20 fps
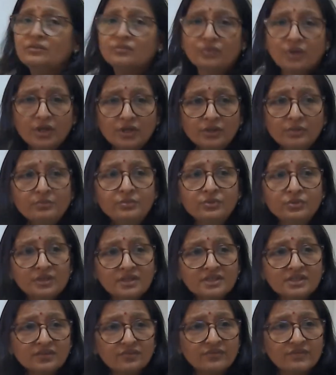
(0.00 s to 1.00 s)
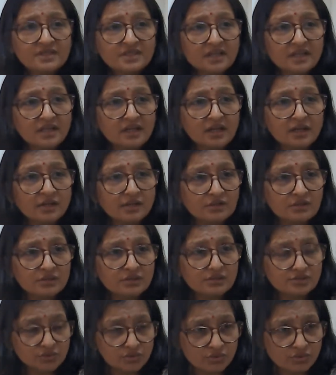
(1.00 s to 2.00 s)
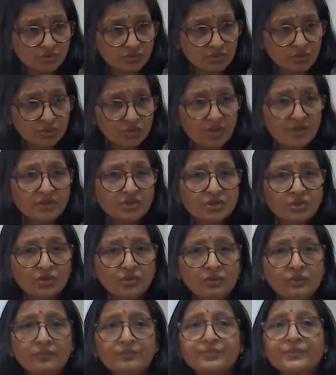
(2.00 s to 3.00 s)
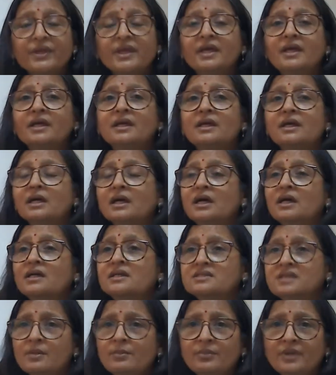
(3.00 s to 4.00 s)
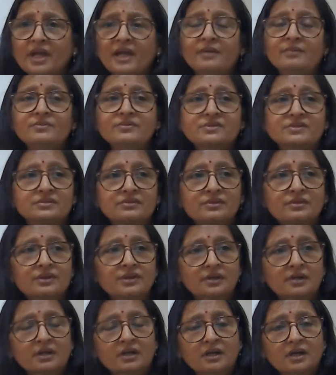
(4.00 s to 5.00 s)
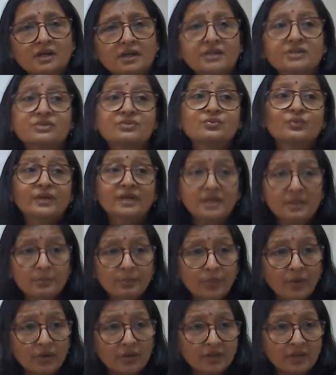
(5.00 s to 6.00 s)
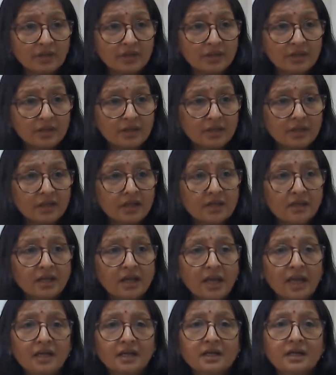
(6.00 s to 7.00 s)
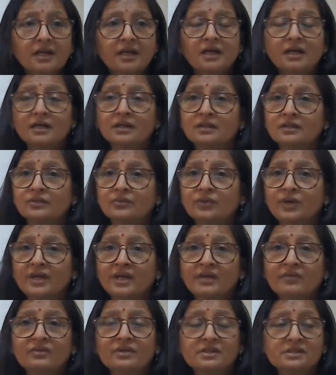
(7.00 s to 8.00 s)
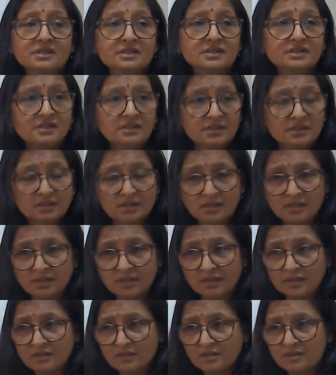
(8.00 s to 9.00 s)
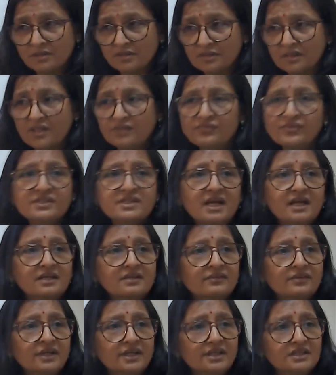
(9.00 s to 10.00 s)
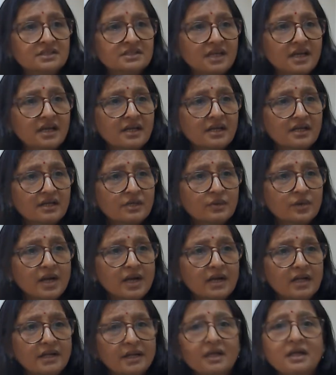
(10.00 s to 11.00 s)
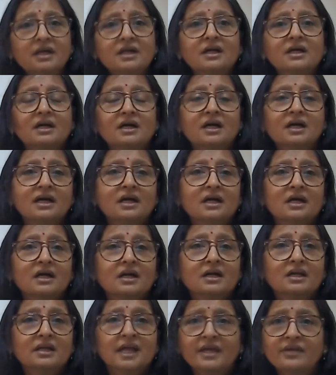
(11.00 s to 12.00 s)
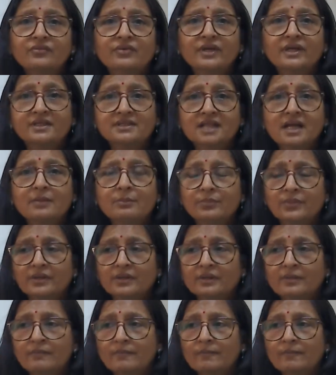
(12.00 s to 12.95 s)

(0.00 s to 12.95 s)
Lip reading: volume to the surface area ratio, sometimes it's very important. Like wherever the surface activities they are required, like for example,